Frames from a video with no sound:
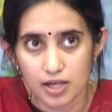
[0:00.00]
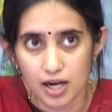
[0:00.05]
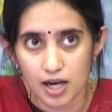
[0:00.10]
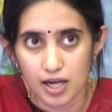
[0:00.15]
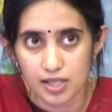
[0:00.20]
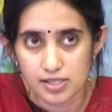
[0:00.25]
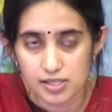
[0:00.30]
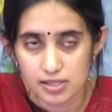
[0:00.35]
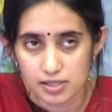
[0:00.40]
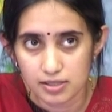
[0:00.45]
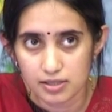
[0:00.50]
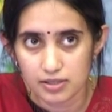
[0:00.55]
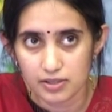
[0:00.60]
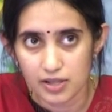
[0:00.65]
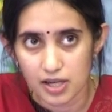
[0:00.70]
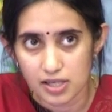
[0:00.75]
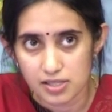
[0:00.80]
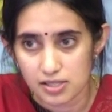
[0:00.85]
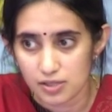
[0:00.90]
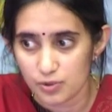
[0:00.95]
answer or
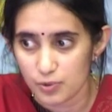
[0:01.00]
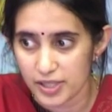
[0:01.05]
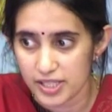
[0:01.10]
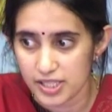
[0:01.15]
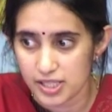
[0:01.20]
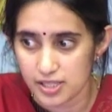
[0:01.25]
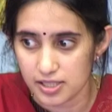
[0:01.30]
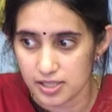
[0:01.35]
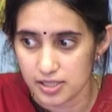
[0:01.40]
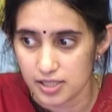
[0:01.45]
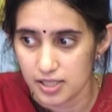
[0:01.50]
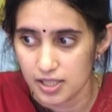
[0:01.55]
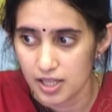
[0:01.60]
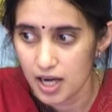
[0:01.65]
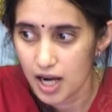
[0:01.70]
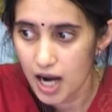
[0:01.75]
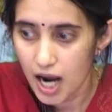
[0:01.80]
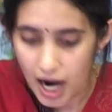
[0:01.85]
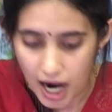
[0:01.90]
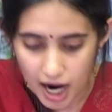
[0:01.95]
ask the question
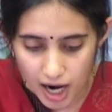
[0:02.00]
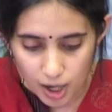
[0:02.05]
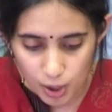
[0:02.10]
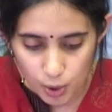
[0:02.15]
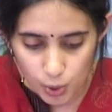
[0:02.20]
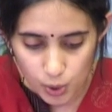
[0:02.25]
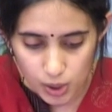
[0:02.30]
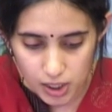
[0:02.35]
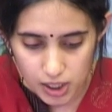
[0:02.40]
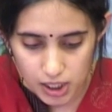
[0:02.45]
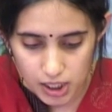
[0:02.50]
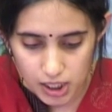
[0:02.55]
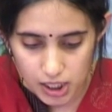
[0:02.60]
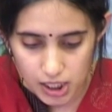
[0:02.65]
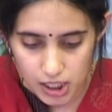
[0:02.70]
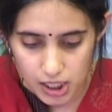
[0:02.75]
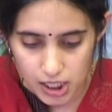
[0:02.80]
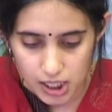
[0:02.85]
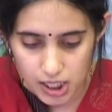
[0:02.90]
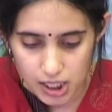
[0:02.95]
how
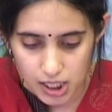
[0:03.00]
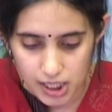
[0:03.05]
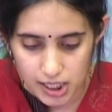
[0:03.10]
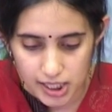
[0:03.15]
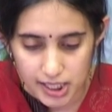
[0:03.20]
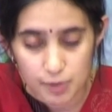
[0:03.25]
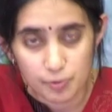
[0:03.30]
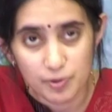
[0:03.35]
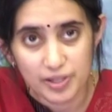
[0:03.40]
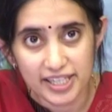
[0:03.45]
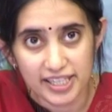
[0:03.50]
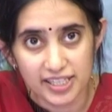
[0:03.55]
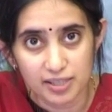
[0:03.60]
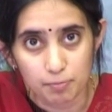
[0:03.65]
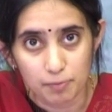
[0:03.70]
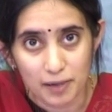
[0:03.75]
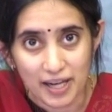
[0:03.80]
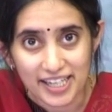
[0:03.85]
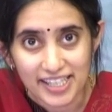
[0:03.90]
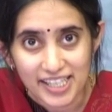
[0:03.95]
we can
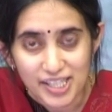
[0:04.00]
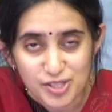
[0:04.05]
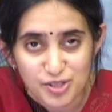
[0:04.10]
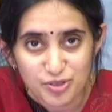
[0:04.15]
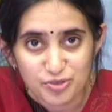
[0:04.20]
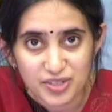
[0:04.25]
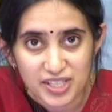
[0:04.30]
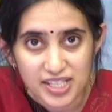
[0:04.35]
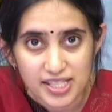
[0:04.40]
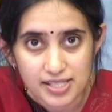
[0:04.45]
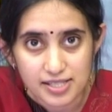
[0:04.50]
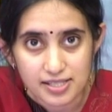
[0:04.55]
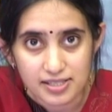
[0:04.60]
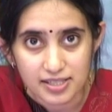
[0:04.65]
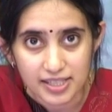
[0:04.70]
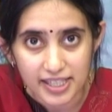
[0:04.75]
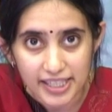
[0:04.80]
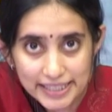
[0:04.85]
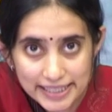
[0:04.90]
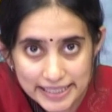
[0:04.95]
apply each of these
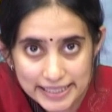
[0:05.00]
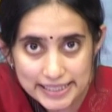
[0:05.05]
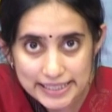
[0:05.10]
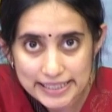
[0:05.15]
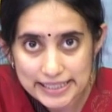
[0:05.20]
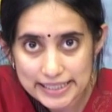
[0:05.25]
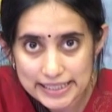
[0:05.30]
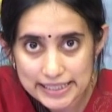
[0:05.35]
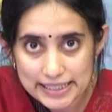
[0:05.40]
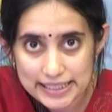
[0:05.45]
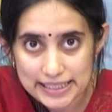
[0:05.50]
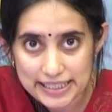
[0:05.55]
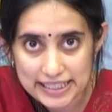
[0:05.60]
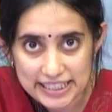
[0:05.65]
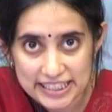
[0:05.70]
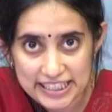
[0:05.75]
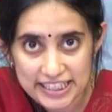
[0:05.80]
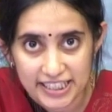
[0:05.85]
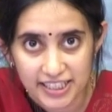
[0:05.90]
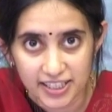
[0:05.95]
in
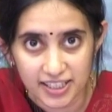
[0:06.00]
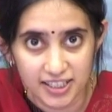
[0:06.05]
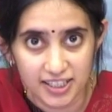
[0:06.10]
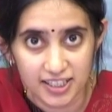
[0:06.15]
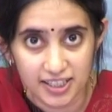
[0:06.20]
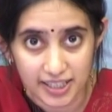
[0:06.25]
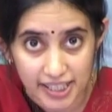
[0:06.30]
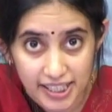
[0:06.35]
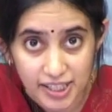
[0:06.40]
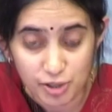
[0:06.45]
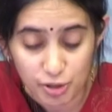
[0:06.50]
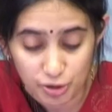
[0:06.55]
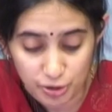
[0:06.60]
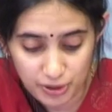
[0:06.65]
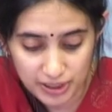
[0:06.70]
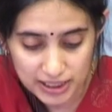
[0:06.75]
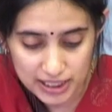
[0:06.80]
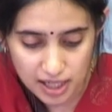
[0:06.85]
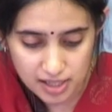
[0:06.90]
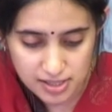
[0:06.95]
the uh, in your
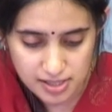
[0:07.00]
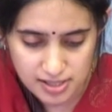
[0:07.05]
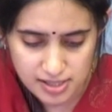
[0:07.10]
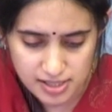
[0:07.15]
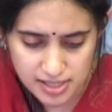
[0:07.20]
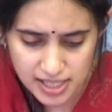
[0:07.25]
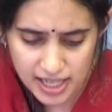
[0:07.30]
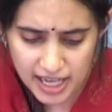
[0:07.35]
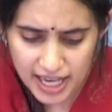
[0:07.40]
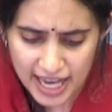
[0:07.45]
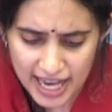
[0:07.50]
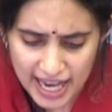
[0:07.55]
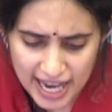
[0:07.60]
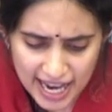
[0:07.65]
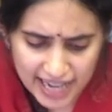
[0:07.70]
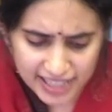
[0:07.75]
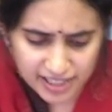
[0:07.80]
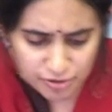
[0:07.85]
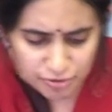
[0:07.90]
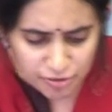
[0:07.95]
own classes.
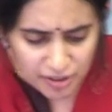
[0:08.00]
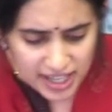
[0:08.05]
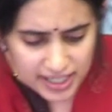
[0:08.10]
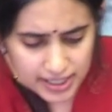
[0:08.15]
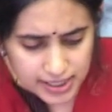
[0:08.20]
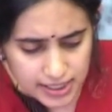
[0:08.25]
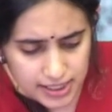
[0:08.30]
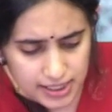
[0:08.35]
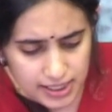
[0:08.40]
And in fact,